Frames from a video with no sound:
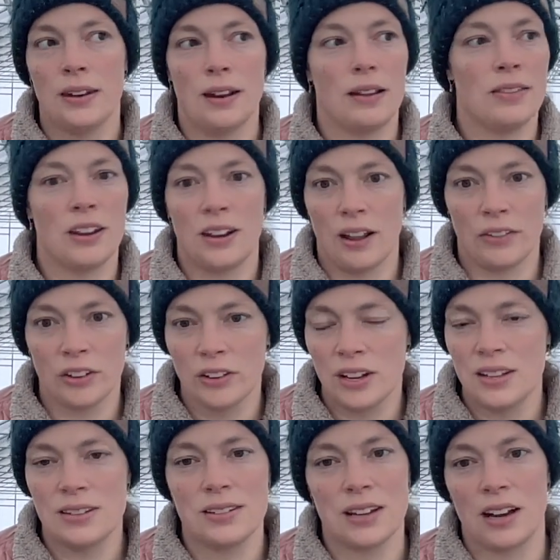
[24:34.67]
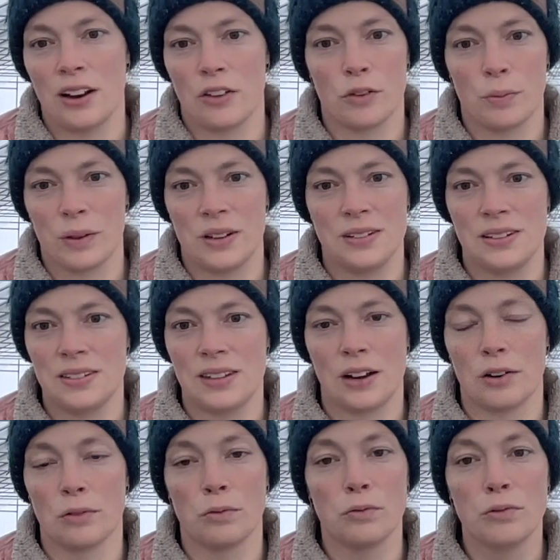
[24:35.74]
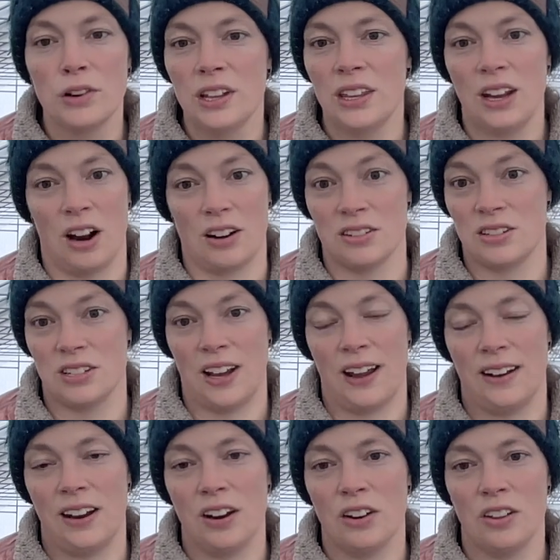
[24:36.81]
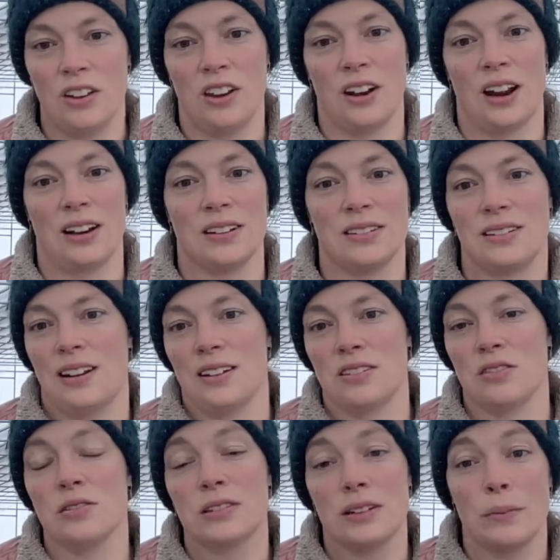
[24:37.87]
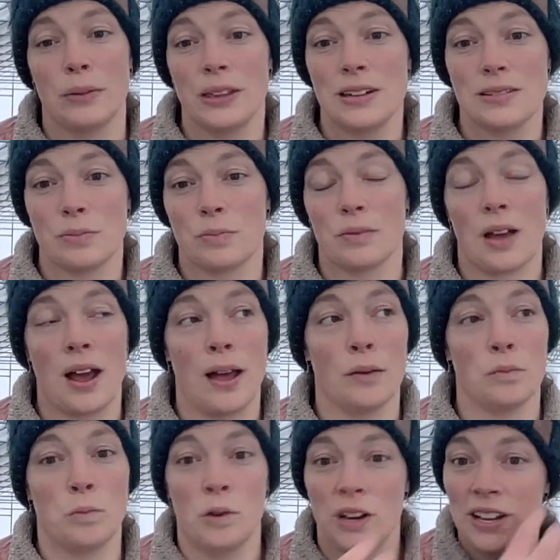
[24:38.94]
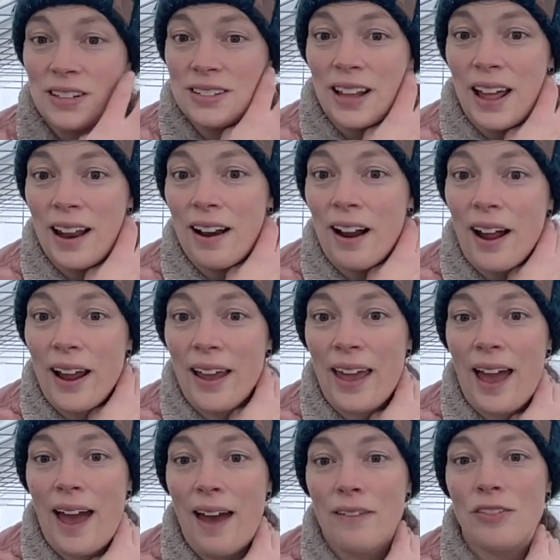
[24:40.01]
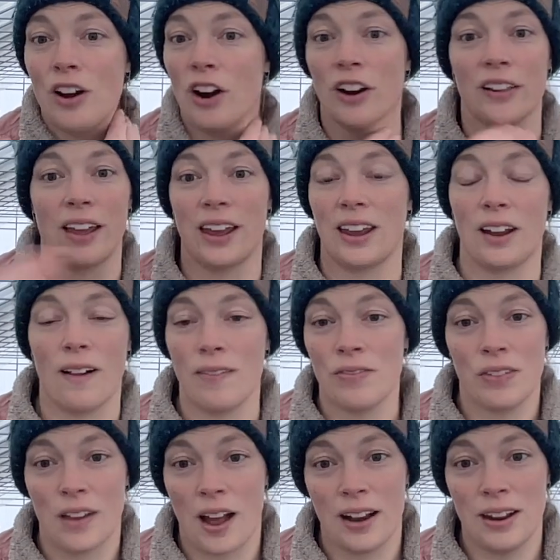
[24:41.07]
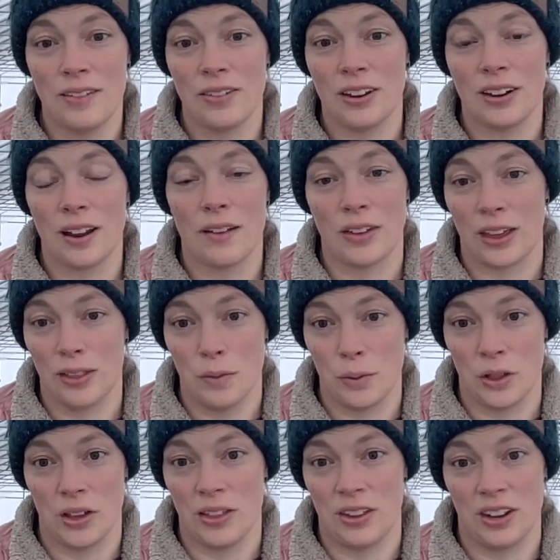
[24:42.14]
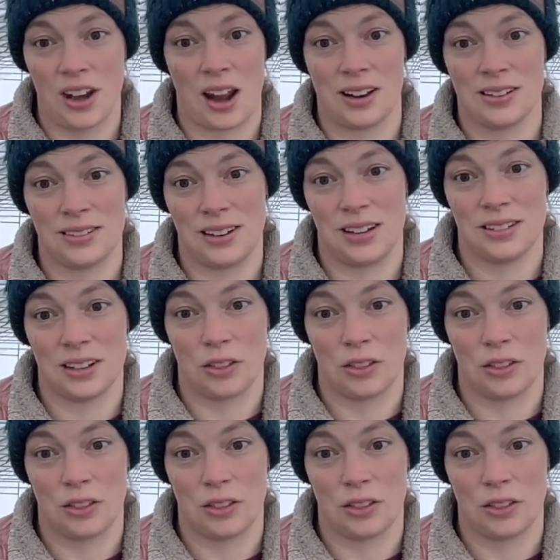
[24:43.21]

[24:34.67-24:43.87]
the Netherlands and other places that are really hard to get here in the United States. So some of these woodies that I have are like not even available in the United States